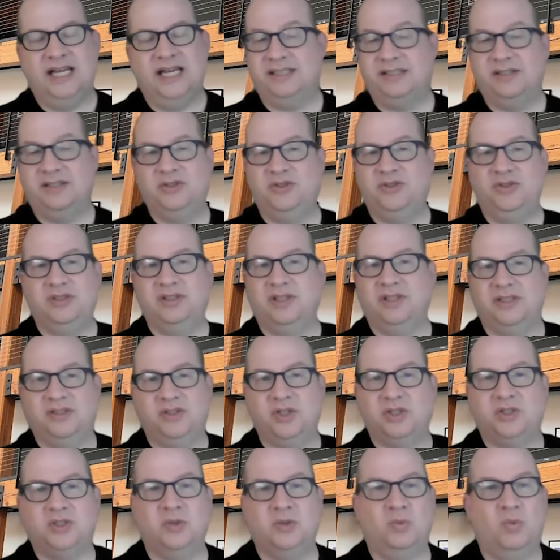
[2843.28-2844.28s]
That's
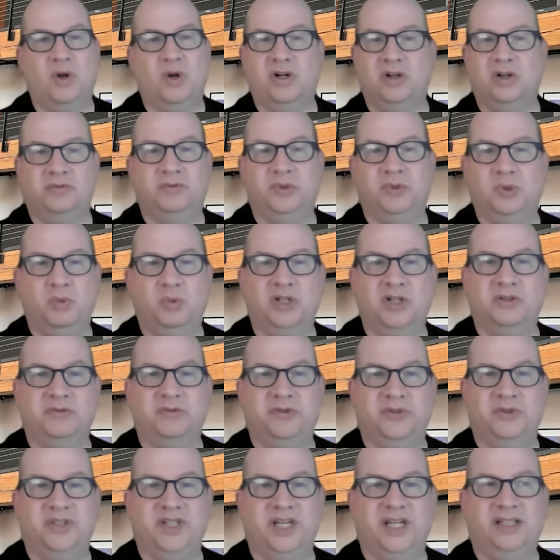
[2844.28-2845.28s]
just a wonderful,
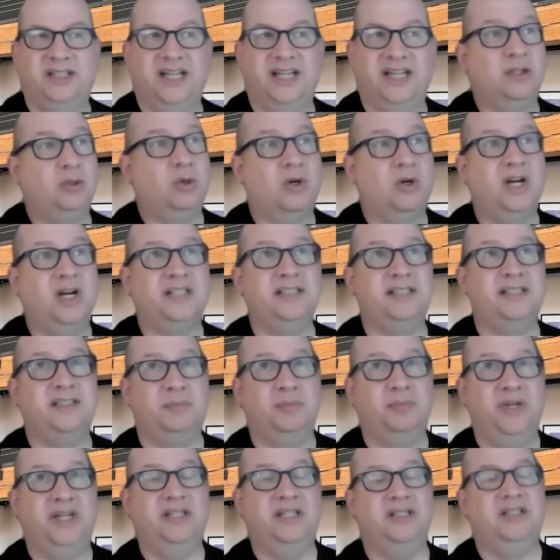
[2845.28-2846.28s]
wonderful thing. At Clorox,
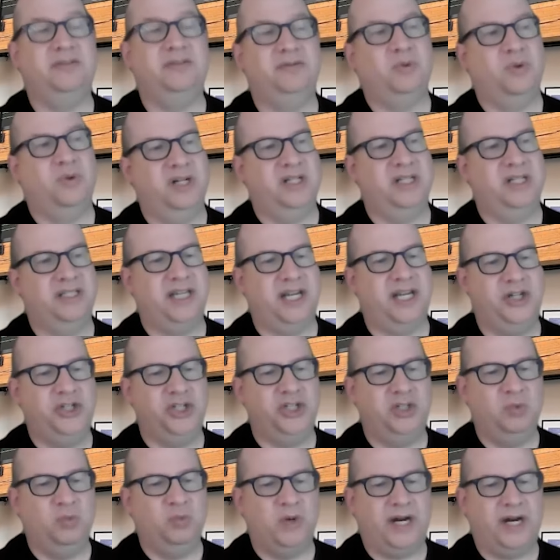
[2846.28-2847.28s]
it's a big enough
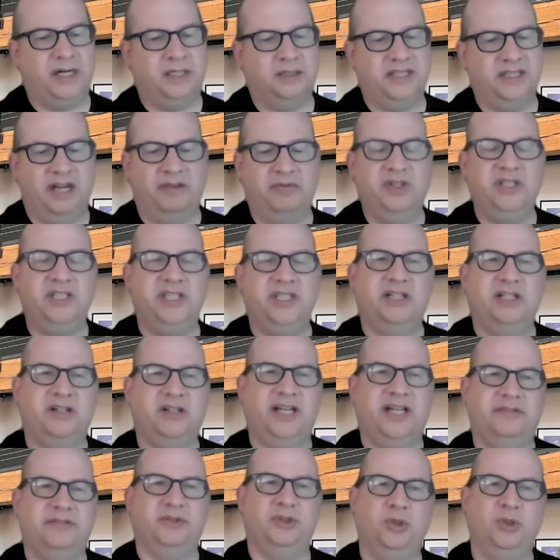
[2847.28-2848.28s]
organization where every
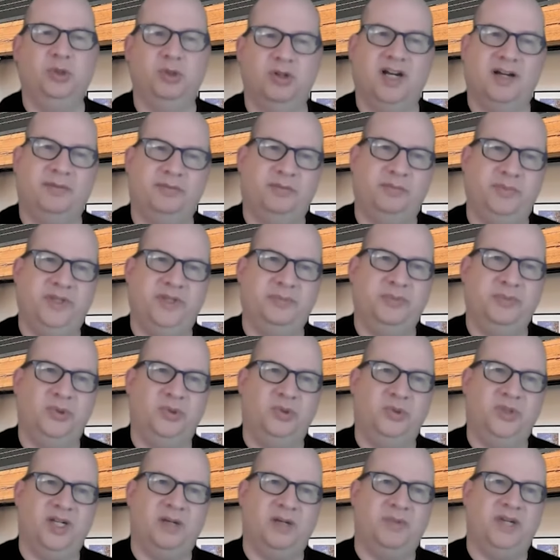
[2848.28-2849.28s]
year I have a new crop of
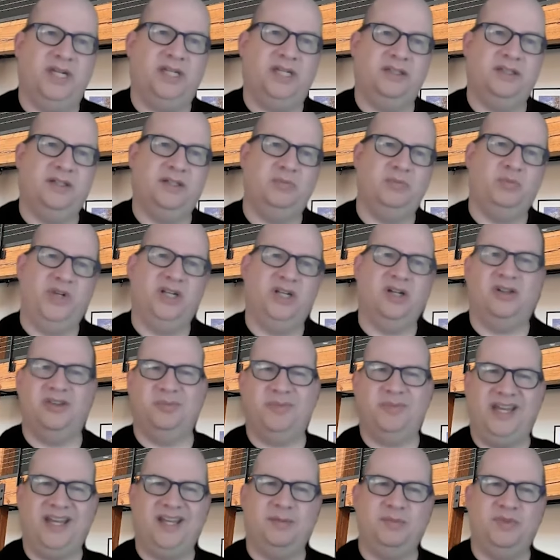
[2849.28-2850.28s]
people who come in. We
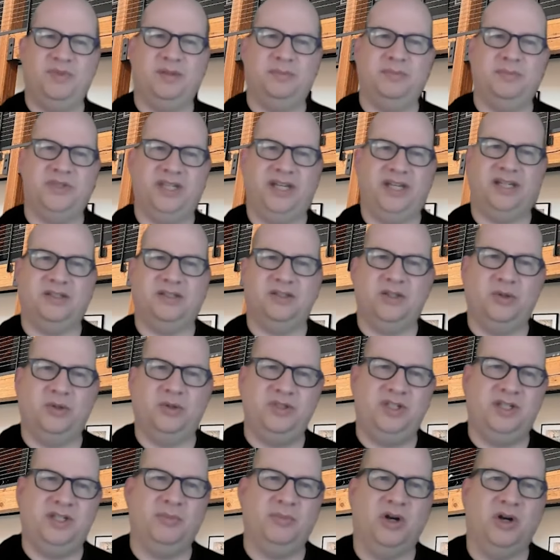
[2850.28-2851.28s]
call them AMMs, like
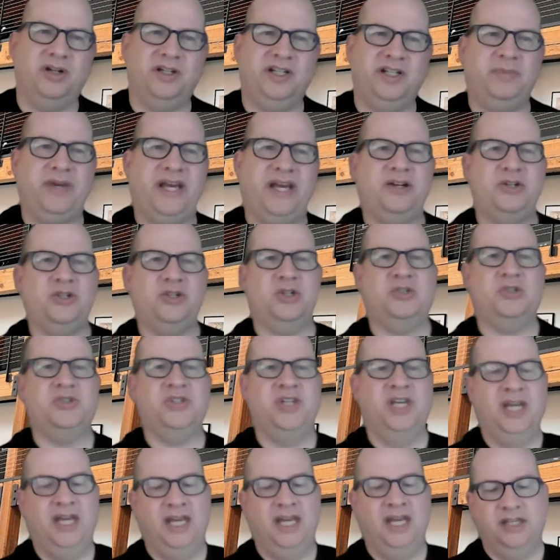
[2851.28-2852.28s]
associate marketing
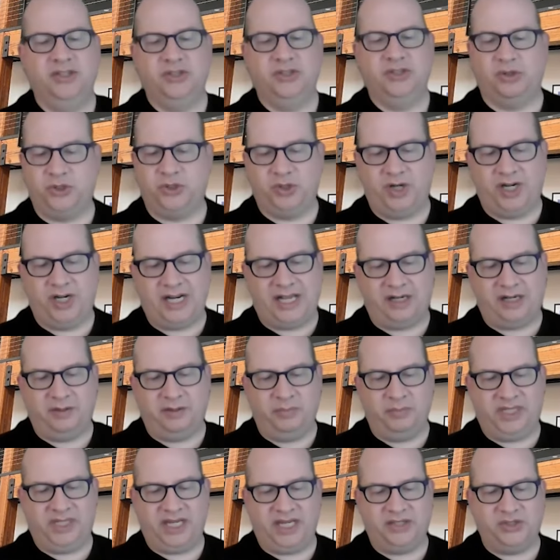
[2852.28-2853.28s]
managers. So they're straight out
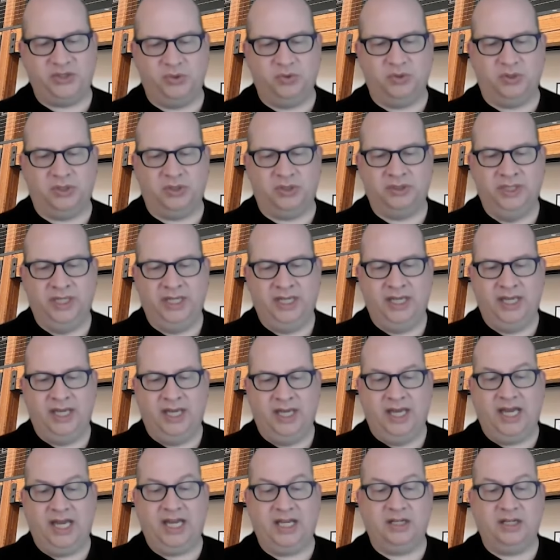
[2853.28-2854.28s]
of MBA school.
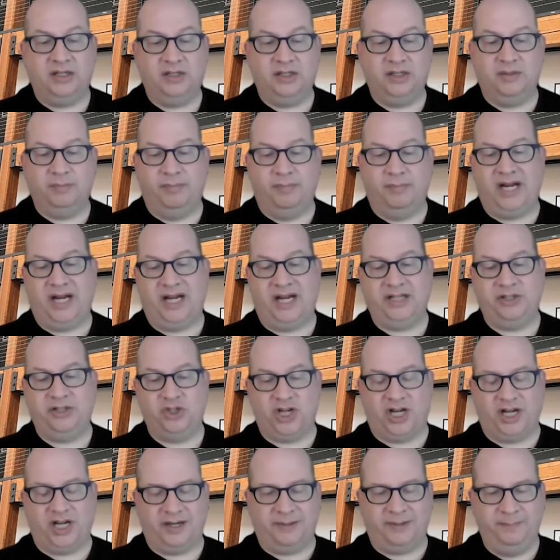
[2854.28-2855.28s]
And my
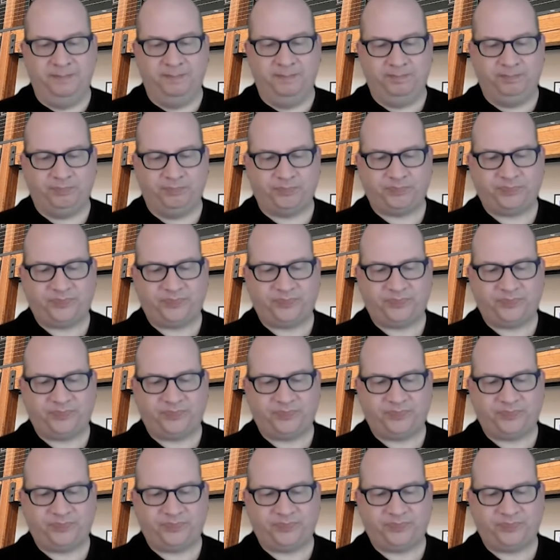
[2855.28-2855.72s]
job